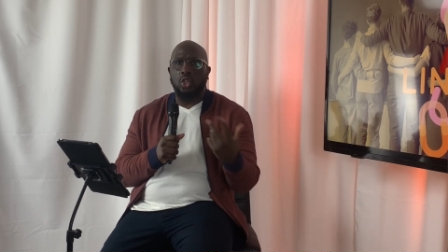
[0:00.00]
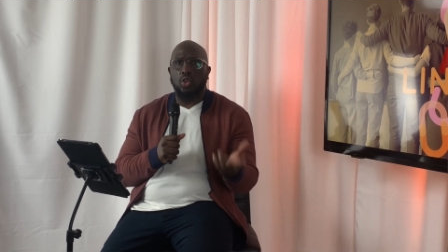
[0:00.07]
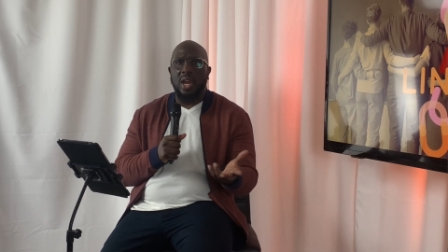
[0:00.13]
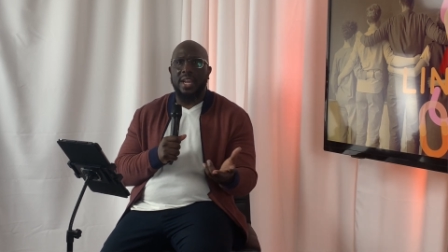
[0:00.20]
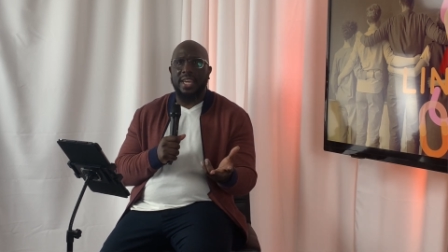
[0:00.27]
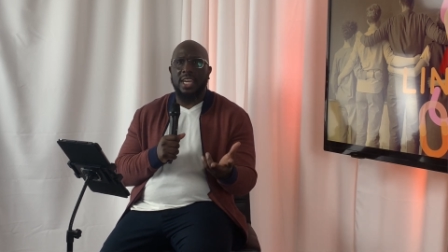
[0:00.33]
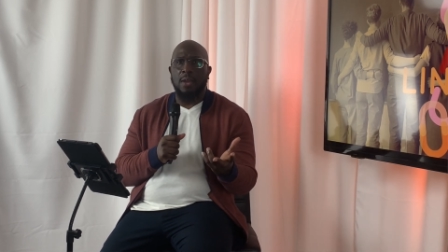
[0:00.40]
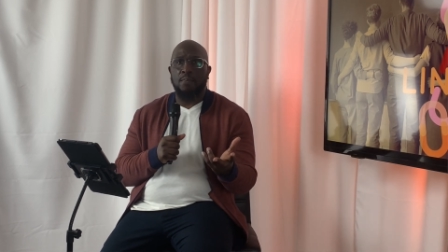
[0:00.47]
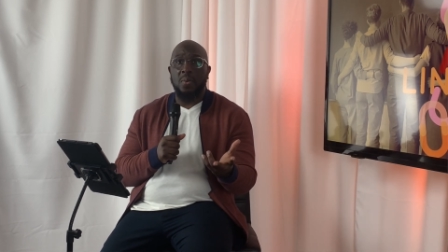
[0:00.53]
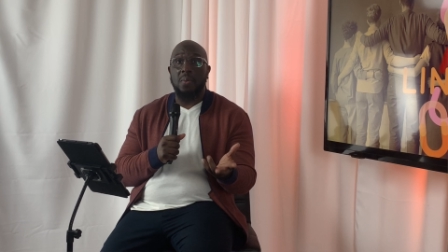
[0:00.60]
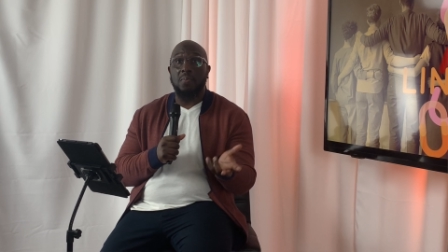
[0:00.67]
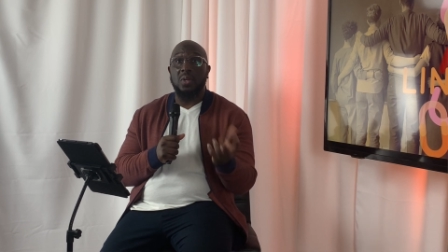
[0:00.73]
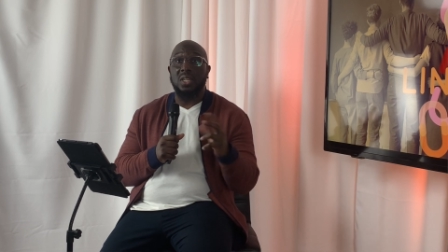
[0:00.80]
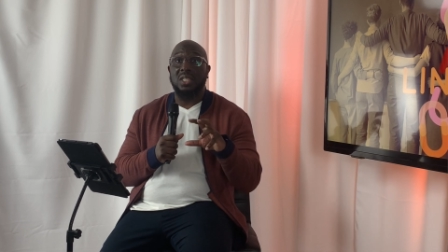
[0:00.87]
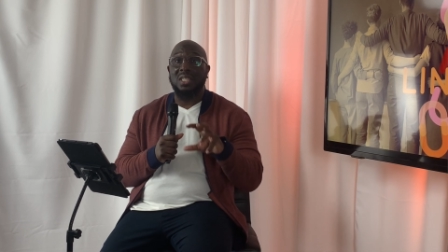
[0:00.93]
we try to get
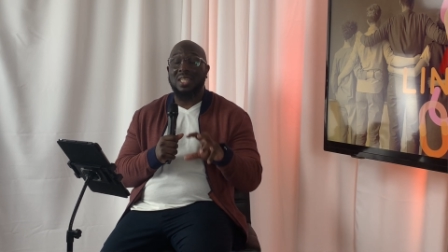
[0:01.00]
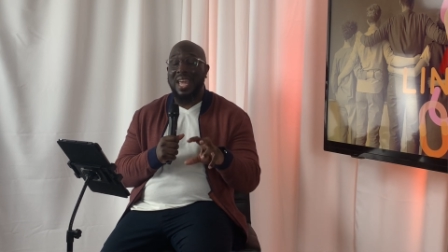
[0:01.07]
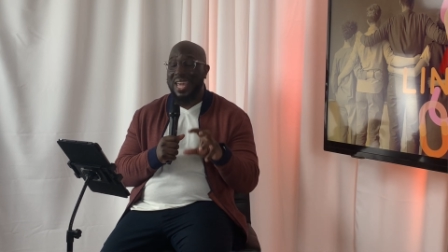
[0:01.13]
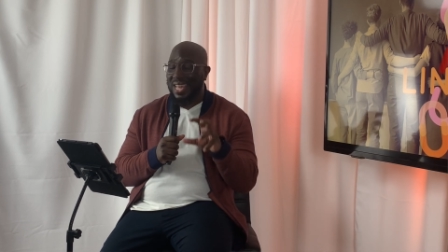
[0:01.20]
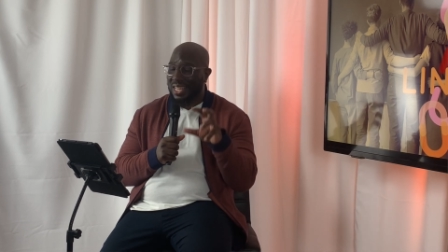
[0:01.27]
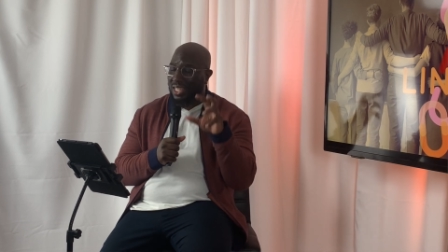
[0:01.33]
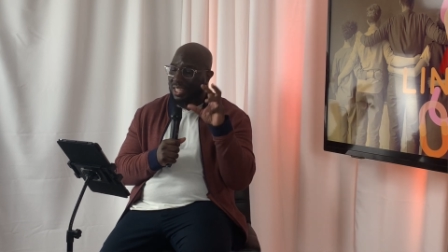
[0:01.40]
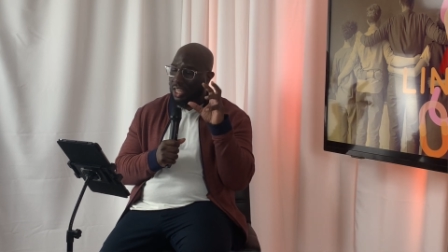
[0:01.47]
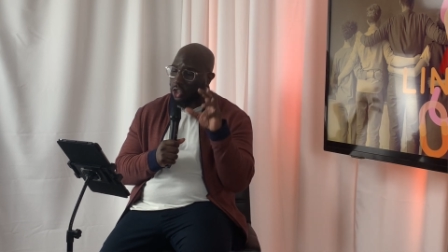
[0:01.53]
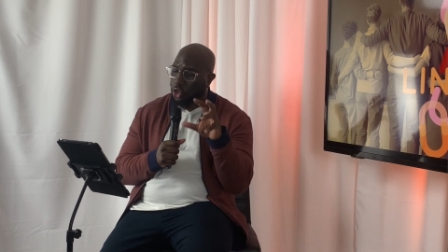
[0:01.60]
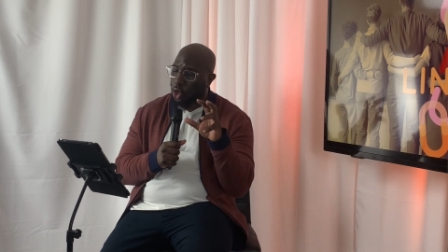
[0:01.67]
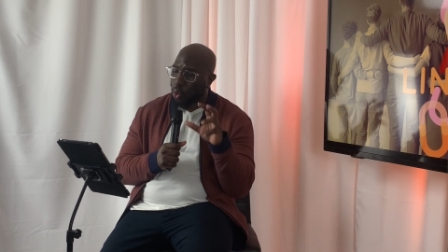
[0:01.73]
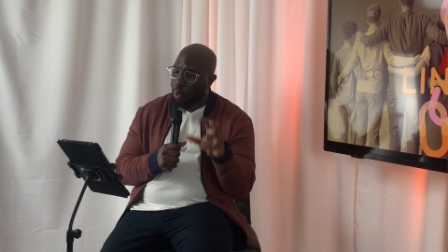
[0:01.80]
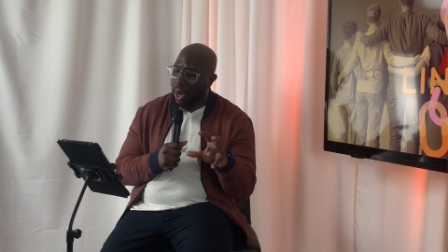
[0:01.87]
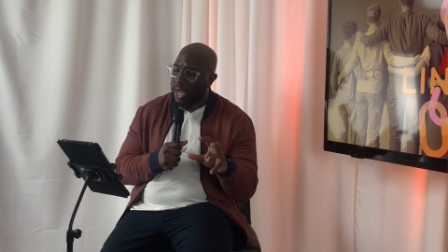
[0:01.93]
people to stay in
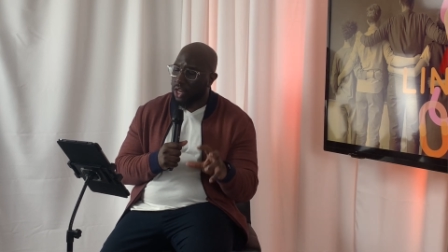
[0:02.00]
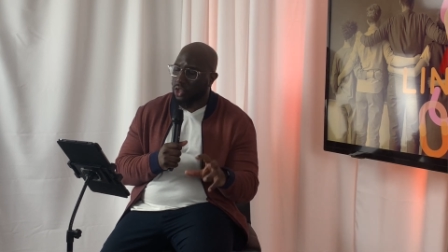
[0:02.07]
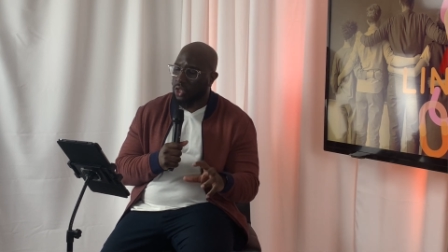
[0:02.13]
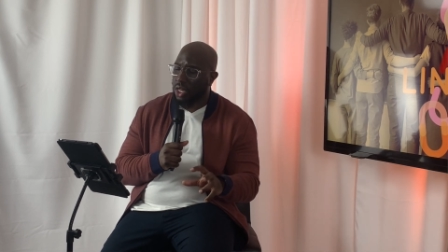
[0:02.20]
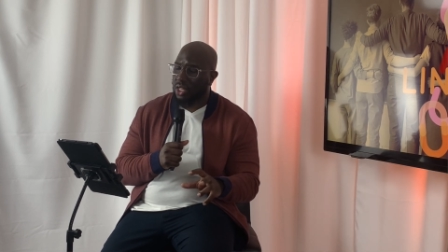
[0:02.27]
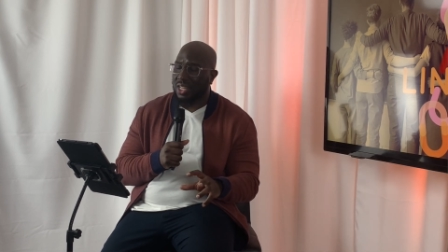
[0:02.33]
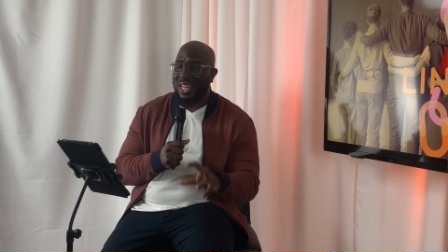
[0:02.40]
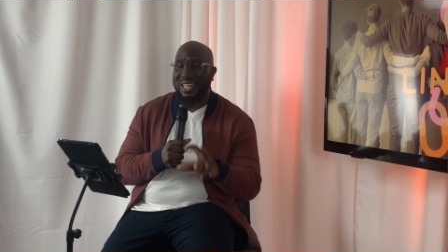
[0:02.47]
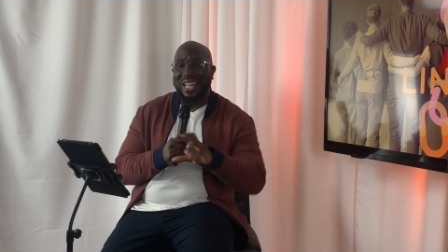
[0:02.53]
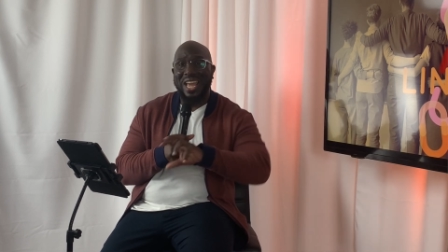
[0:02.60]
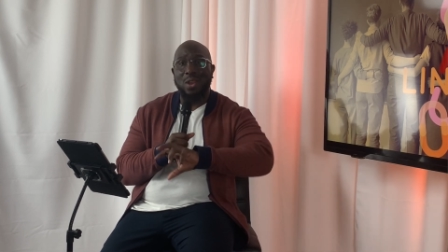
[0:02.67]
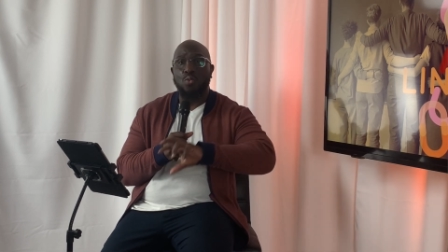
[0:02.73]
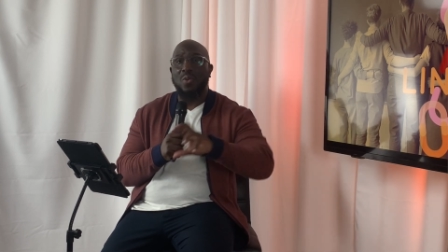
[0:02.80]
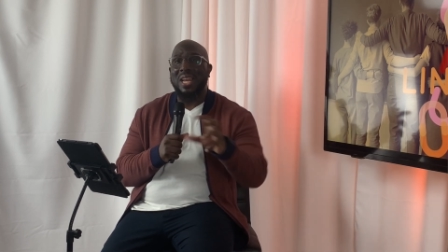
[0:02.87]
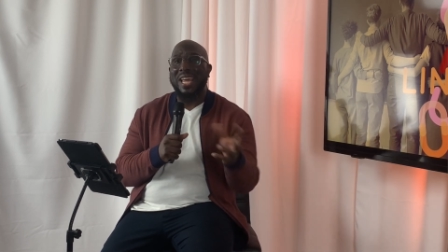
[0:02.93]
situations that
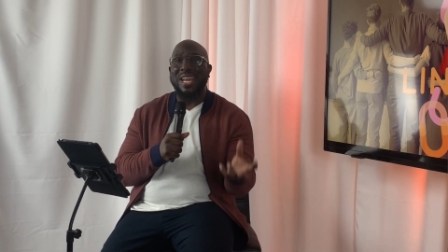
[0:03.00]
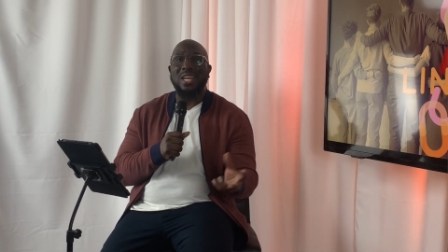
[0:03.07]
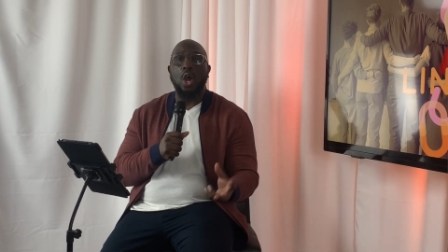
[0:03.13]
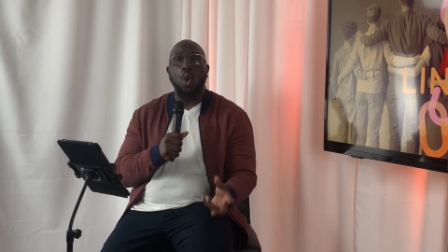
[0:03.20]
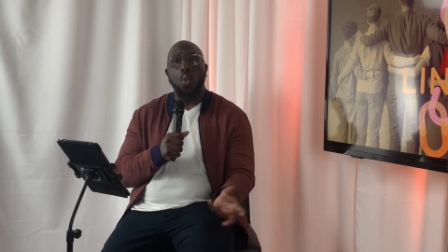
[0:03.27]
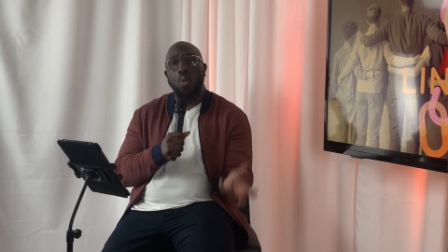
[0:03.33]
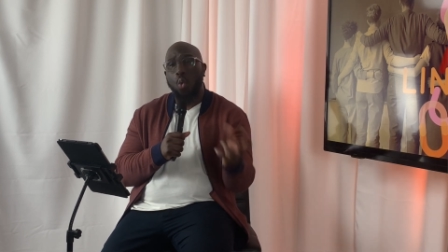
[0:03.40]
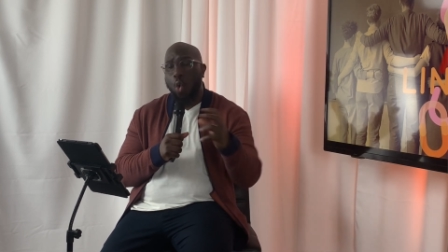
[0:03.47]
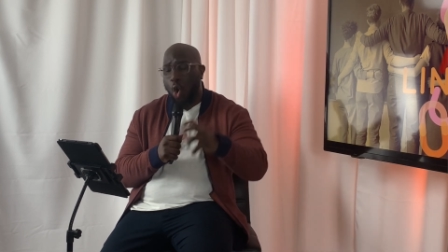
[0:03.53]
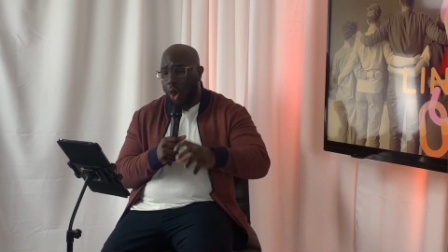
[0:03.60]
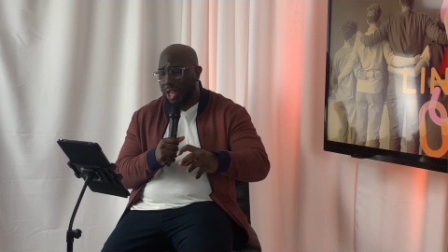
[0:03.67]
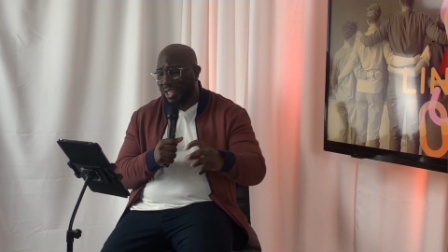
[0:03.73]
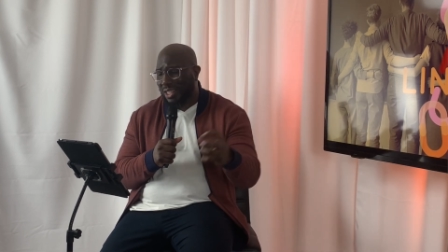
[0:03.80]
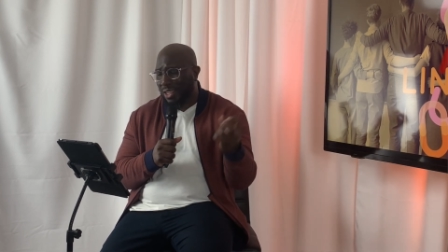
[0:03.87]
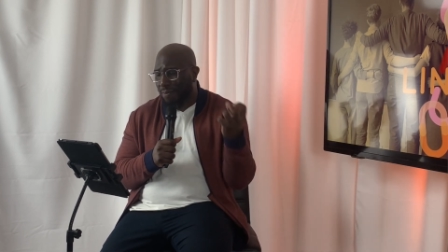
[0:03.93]
they really don't
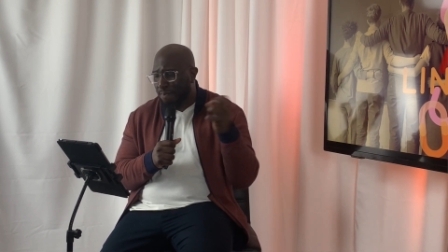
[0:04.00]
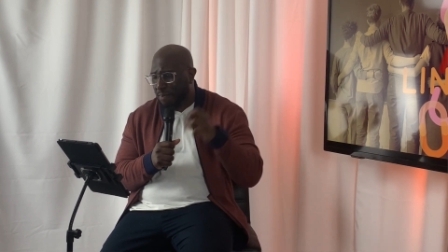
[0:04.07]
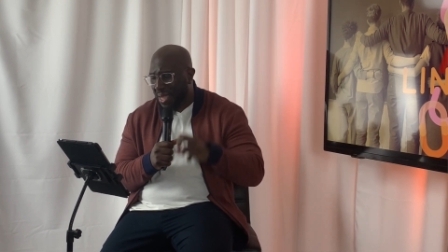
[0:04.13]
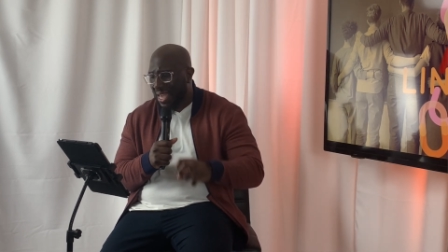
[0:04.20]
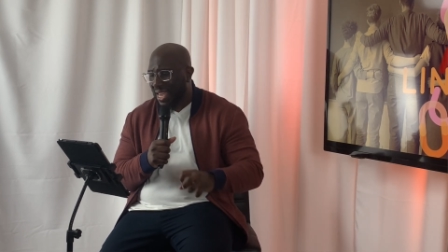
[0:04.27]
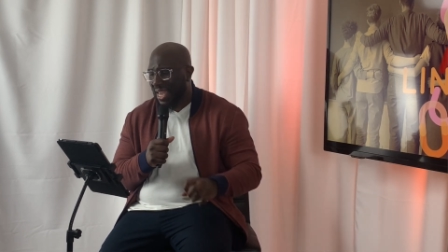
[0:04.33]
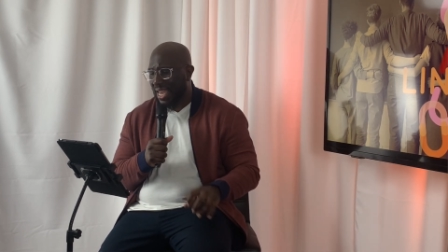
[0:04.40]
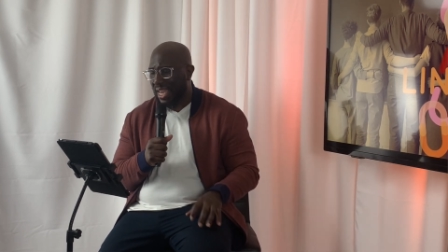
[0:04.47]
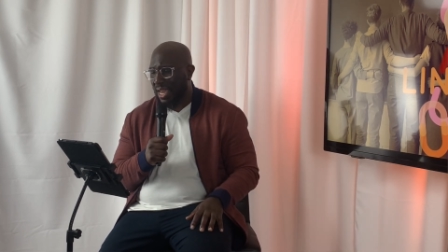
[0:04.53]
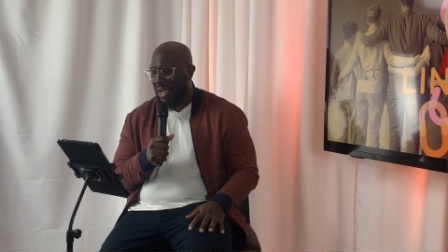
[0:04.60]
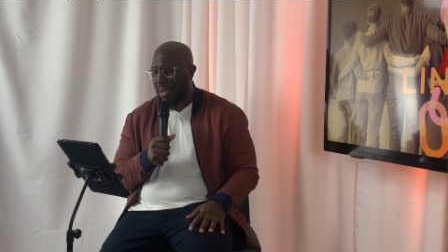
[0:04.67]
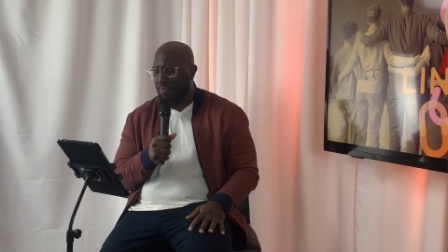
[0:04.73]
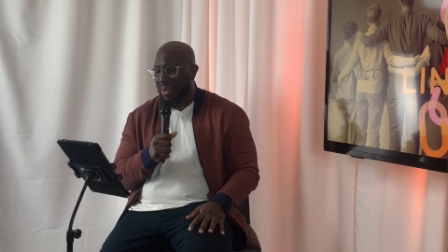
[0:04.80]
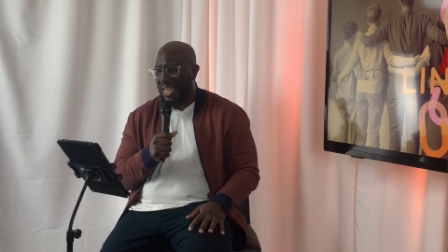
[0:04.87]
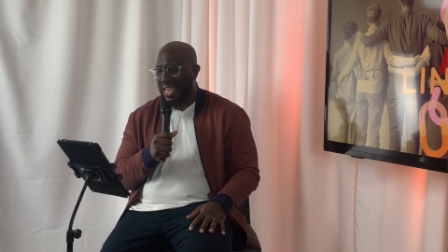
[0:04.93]
want to be
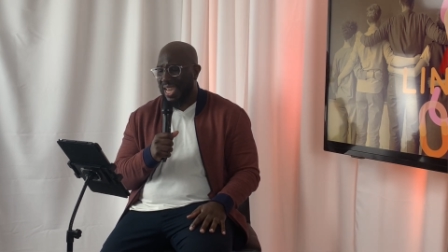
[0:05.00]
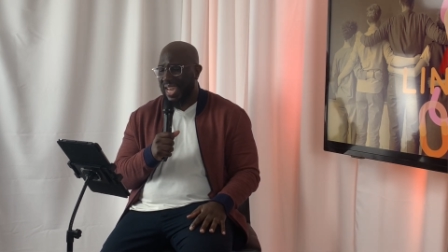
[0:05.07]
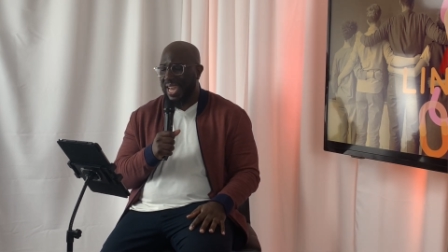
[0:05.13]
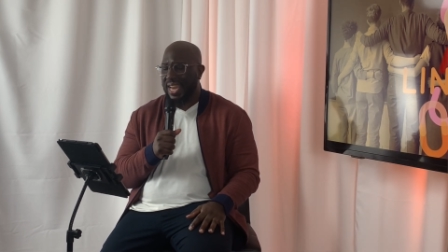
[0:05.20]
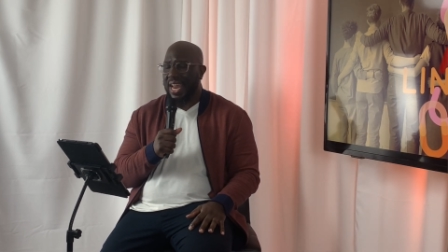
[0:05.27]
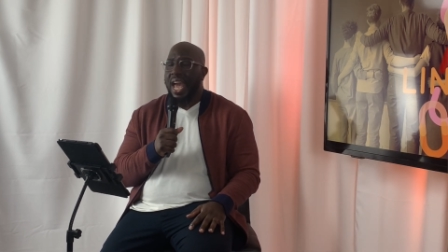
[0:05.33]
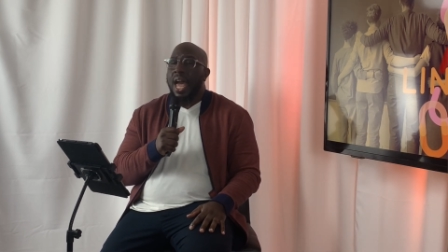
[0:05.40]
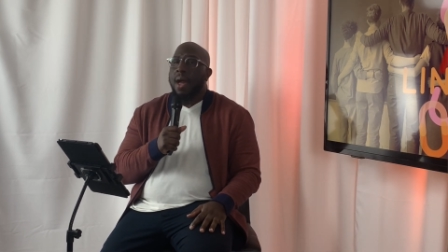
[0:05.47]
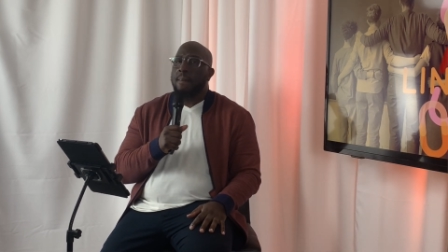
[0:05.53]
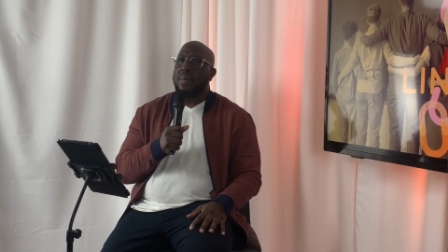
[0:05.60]
in. Be in.